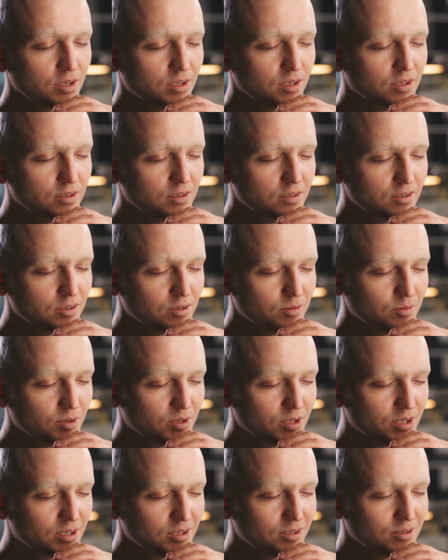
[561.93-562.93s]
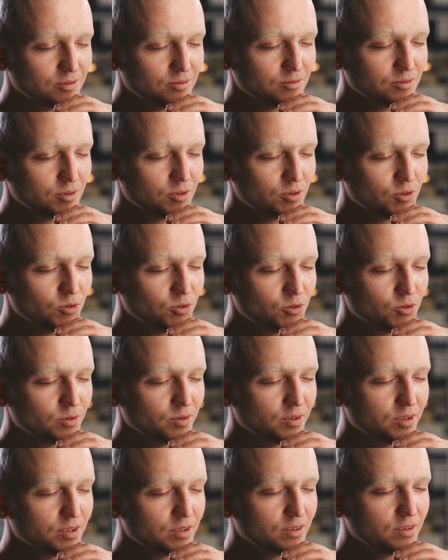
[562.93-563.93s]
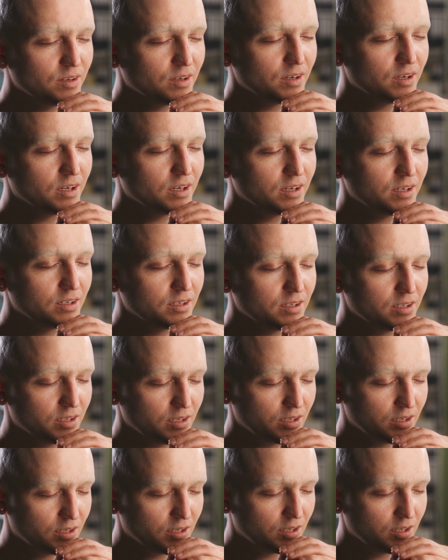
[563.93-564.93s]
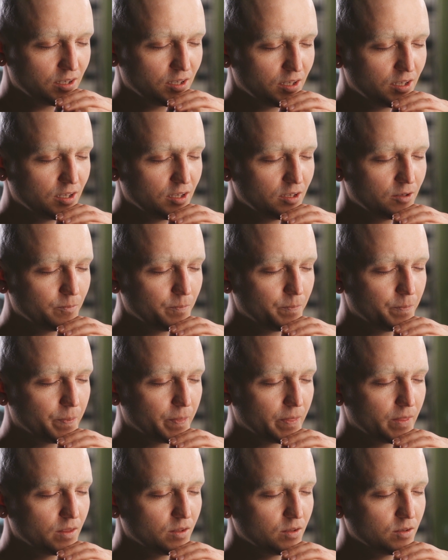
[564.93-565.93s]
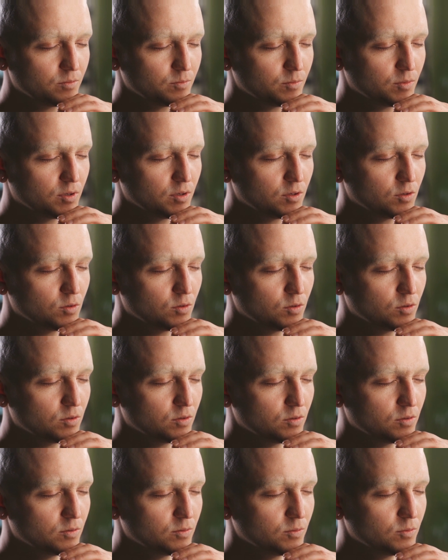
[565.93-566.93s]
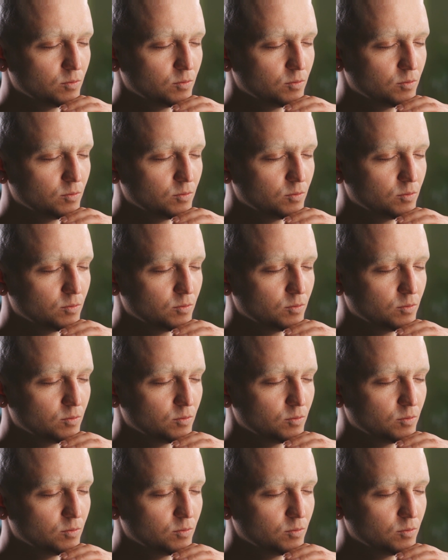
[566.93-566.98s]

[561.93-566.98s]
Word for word: that if God does not help a man, that man cannot be helped.